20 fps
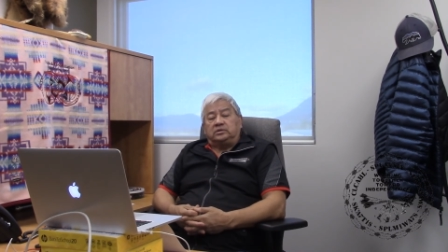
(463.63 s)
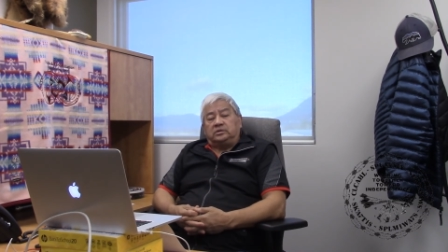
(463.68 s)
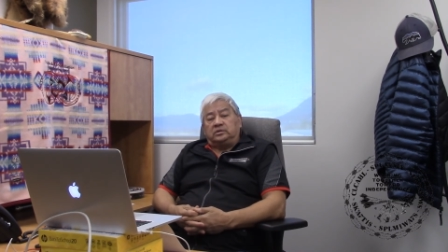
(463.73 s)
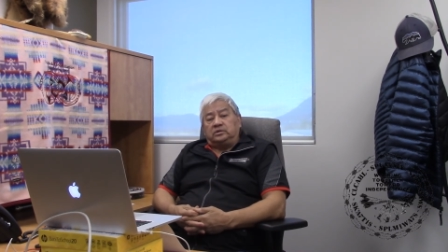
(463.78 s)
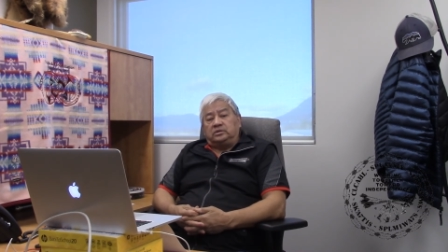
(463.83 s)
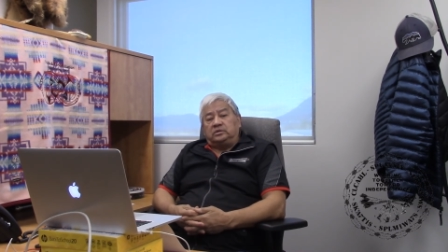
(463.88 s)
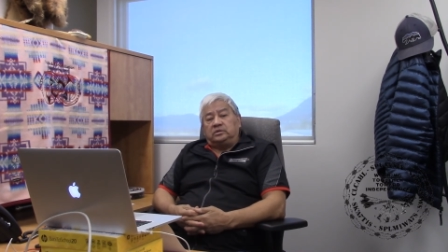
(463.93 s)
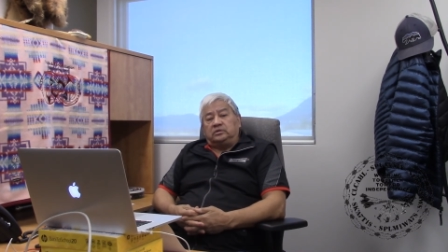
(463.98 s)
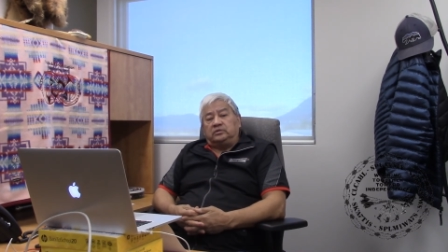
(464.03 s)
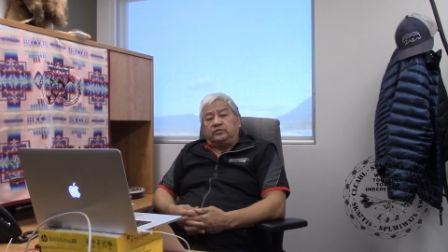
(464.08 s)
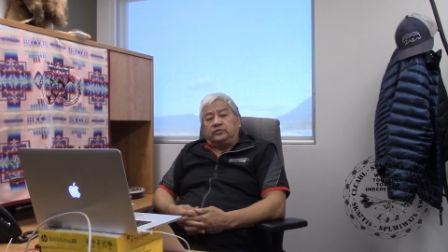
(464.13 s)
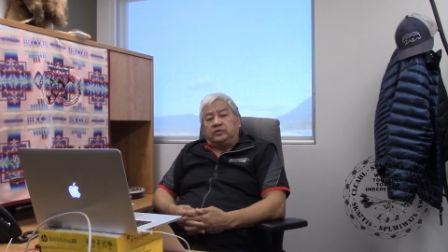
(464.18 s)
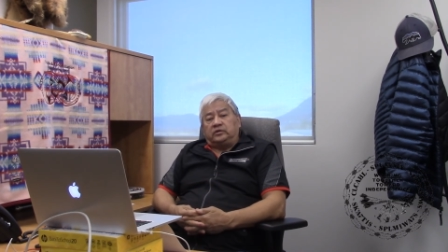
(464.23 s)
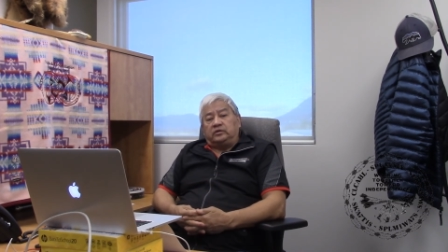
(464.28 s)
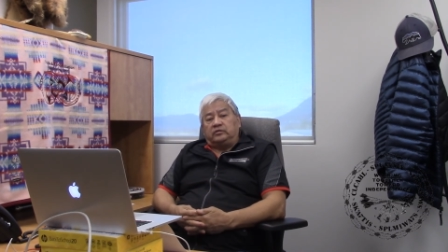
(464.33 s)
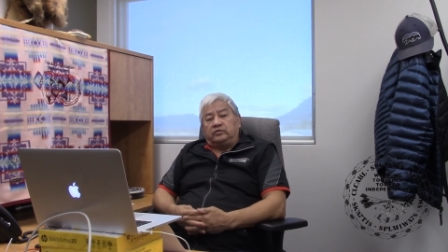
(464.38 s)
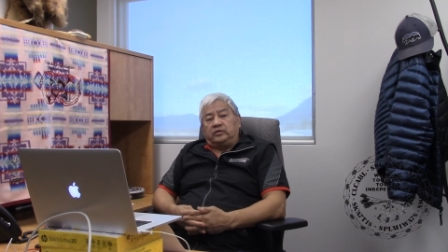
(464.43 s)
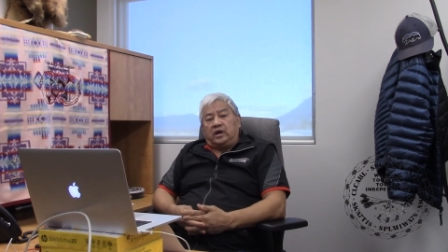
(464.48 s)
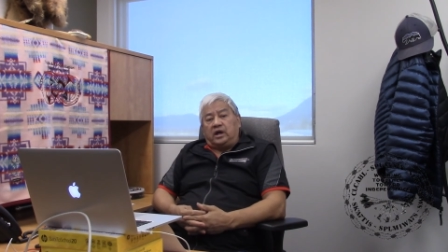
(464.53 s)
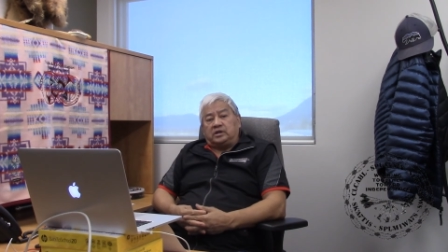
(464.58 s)
to do for a
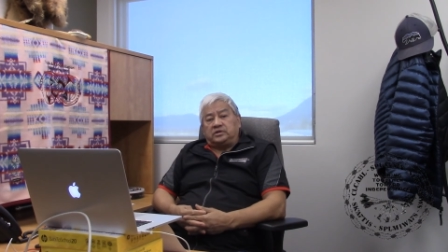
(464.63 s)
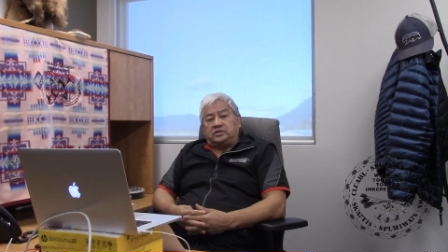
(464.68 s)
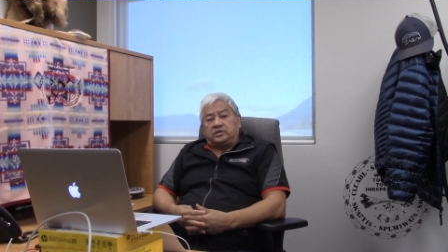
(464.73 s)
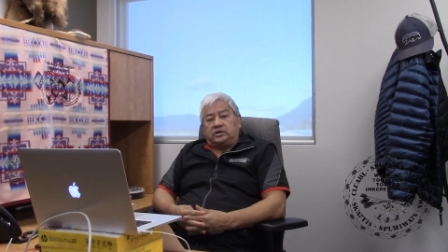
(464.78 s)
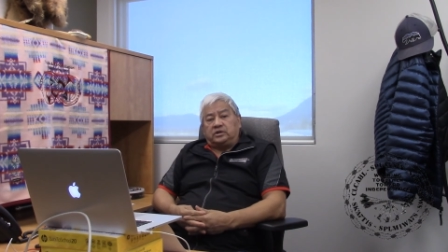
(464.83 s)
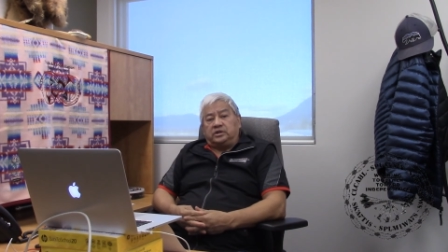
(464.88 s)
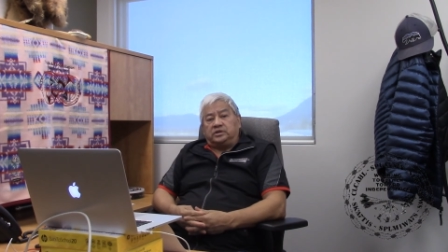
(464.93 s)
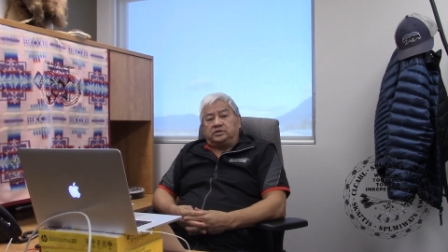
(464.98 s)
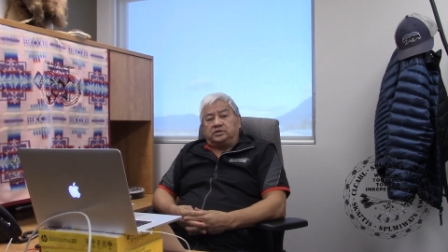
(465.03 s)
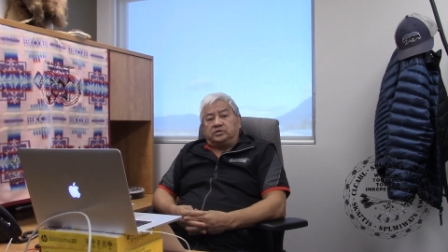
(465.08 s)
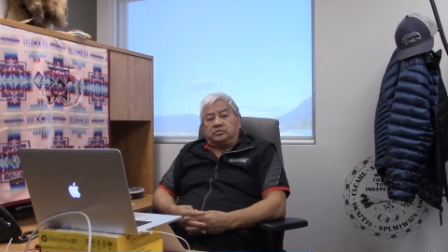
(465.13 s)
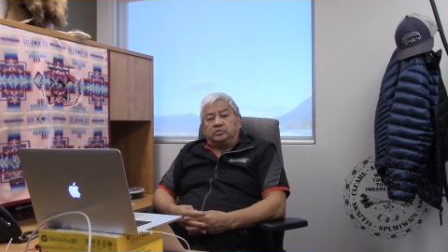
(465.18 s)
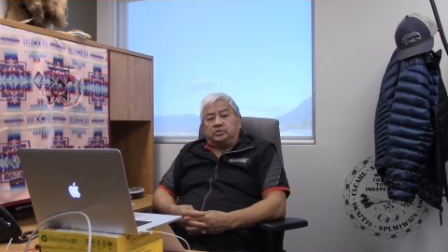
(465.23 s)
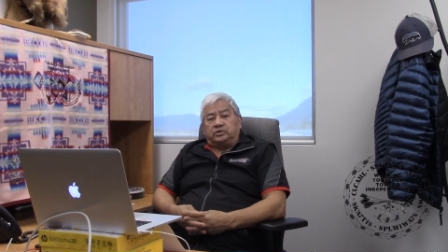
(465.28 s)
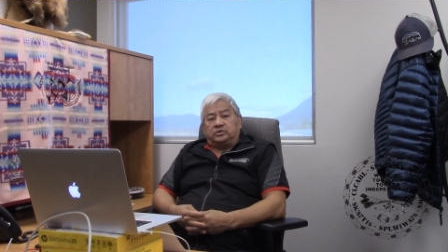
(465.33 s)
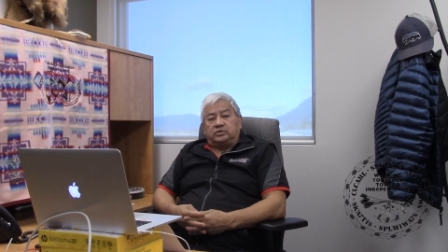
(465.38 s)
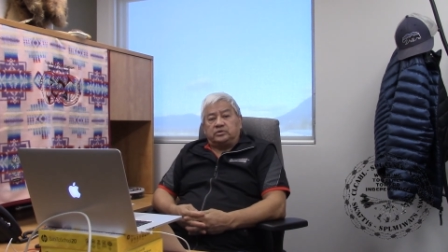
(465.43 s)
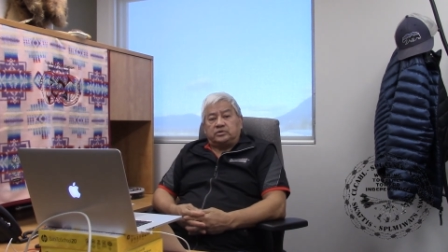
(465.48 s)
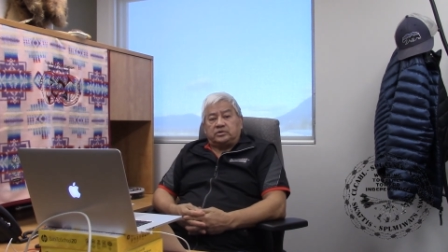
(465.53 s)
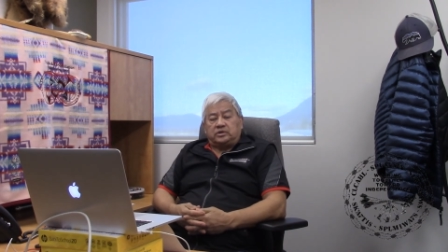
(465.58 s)
vaccination
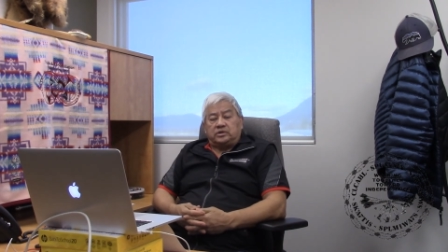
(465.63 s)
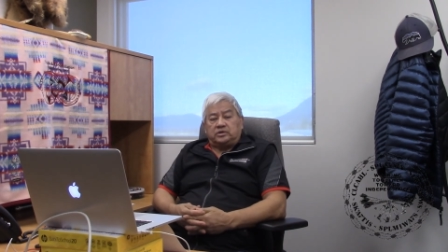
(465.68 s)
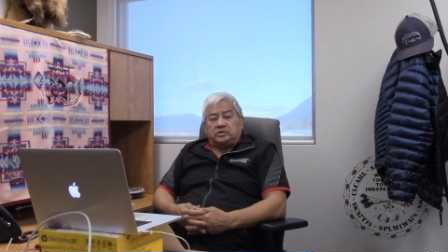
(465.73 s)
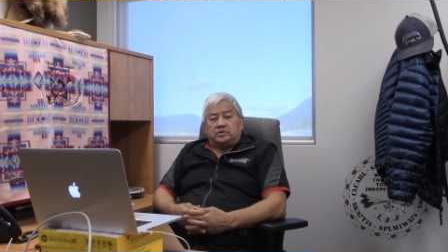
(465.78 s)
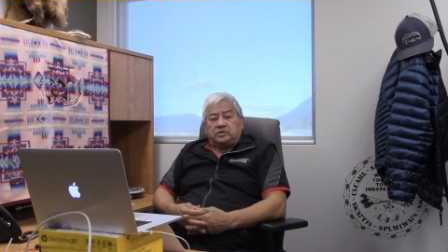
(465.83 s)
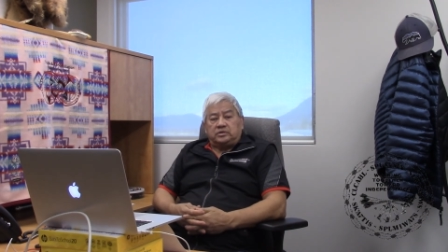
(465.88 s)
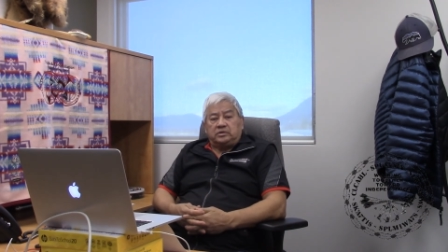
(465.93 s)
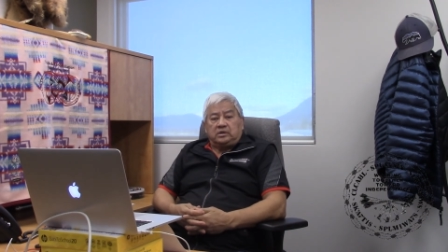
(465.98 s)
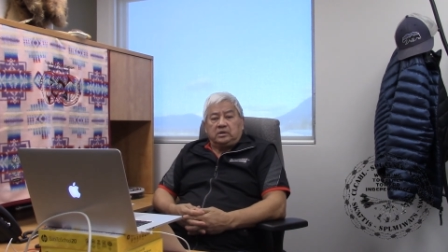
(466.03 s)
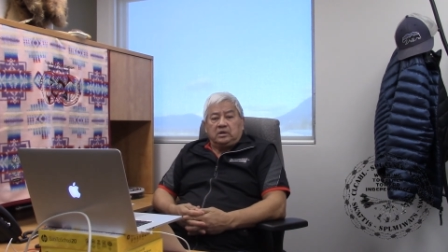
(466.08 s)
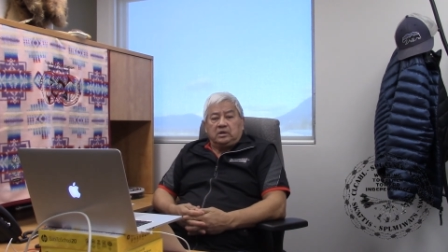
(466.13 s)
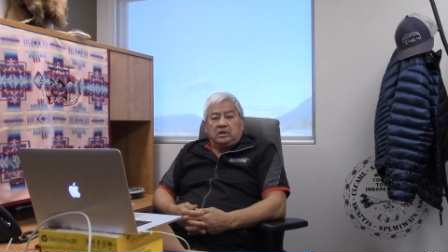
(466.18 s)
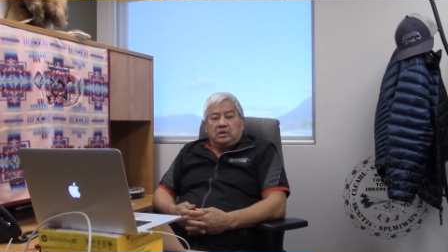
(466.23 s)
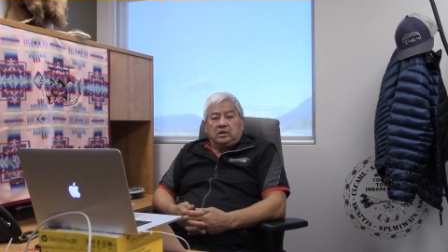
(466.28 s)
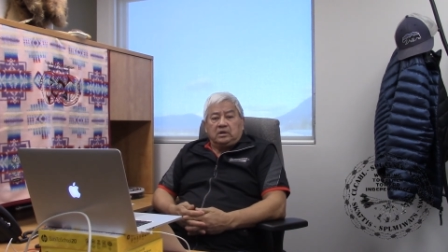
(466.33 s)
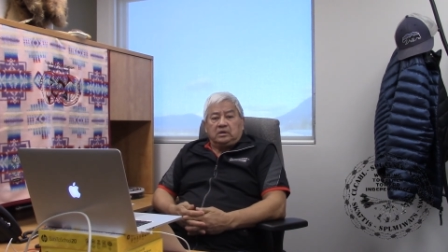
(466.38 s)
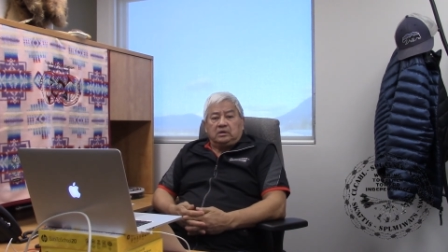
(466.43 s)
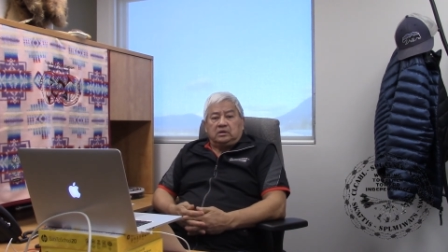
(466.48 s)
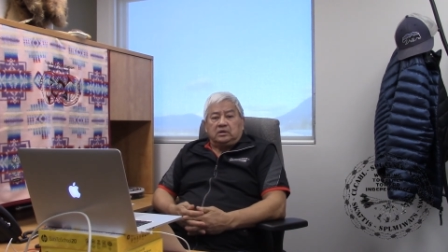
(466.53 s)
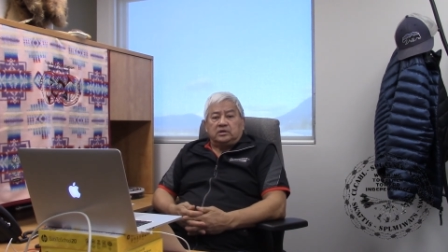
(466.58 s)
process,
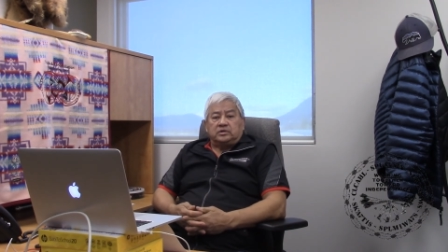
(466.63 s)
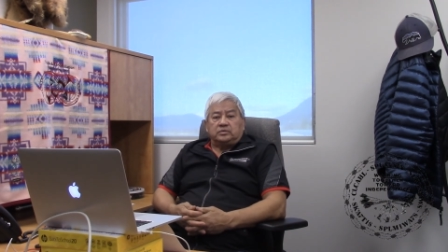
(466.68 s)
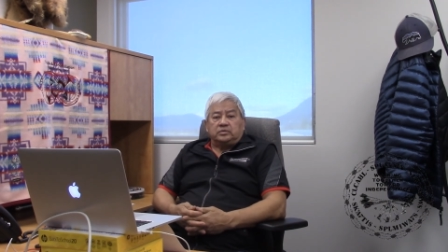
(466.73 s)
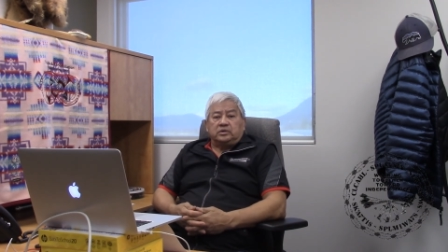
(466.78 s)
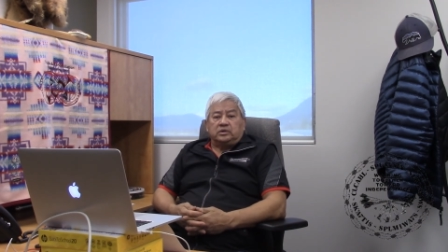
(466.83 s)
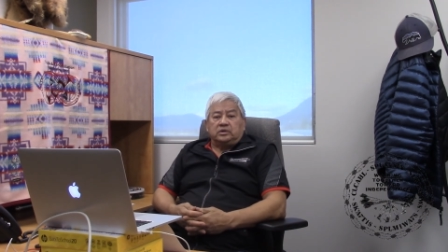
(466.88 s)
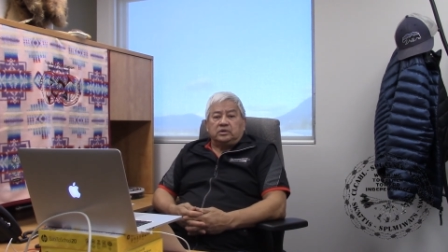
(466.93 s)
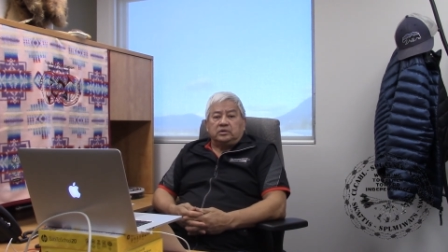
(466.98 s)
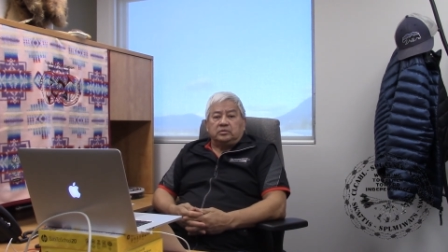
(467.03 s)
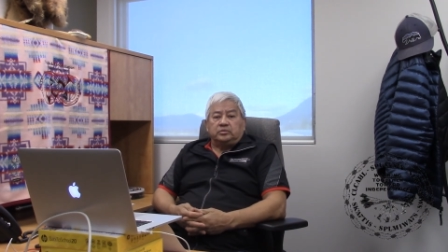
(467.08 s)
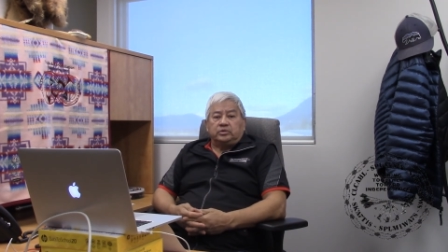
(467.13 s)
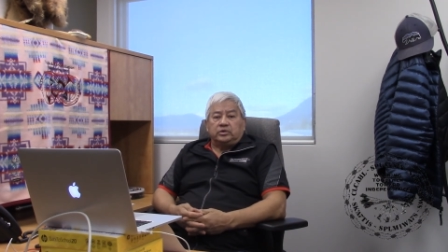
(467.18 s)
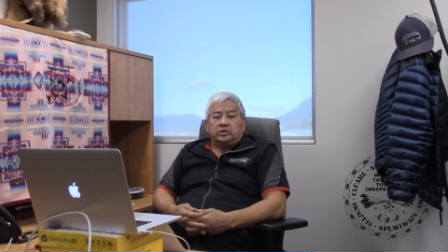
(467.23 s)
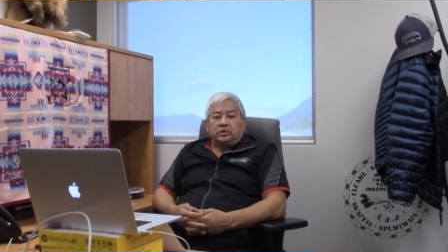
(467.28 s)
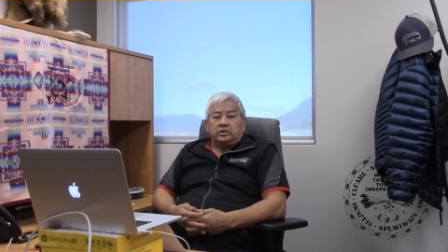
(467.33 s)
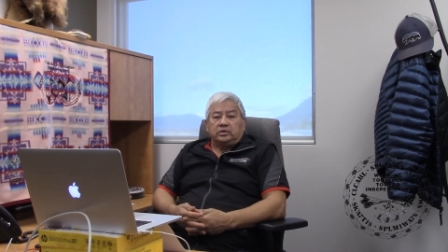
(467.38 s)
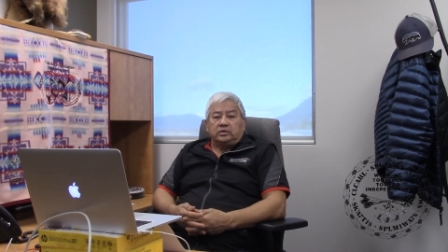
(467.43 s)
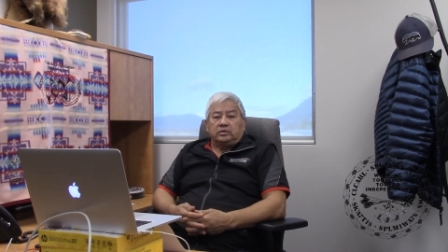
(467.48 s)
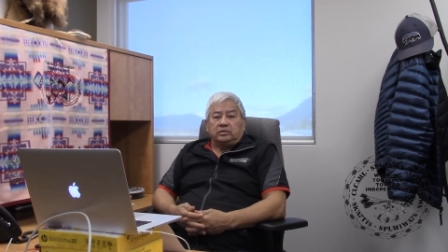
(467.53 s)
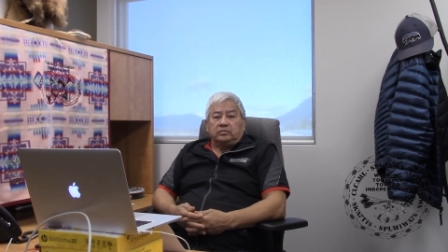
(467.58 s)
and it's really
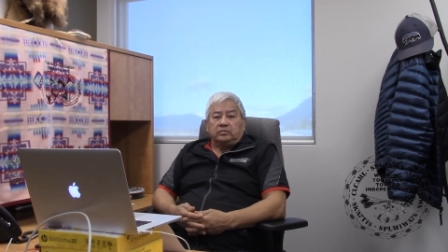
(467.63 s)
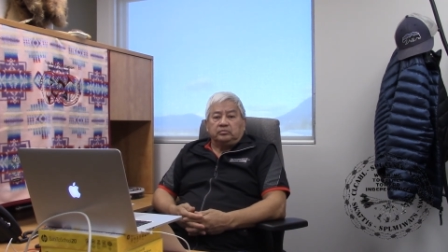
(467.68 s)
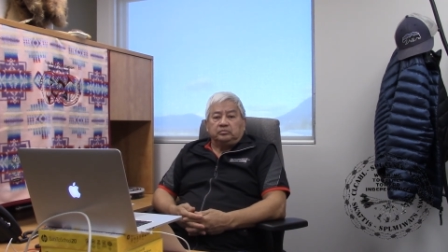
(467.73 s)
important.